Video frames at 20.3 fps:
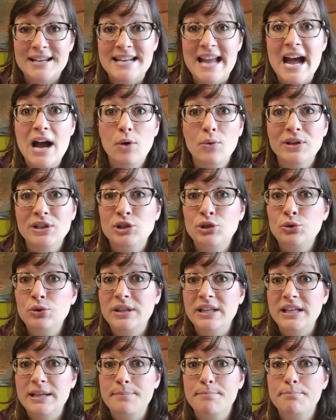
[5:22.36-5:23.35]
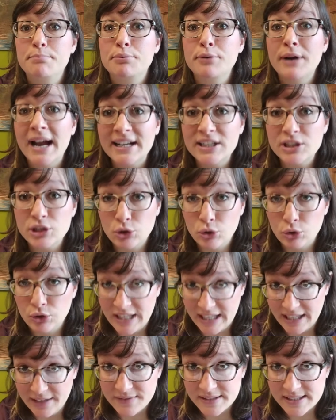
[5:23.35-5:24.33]
Now into the practical
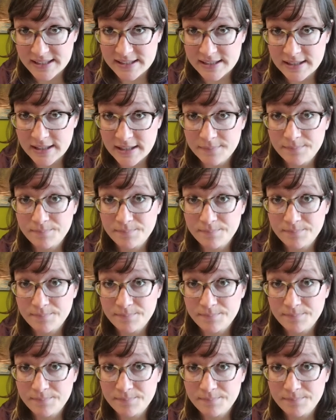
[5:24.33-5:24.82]
gifts,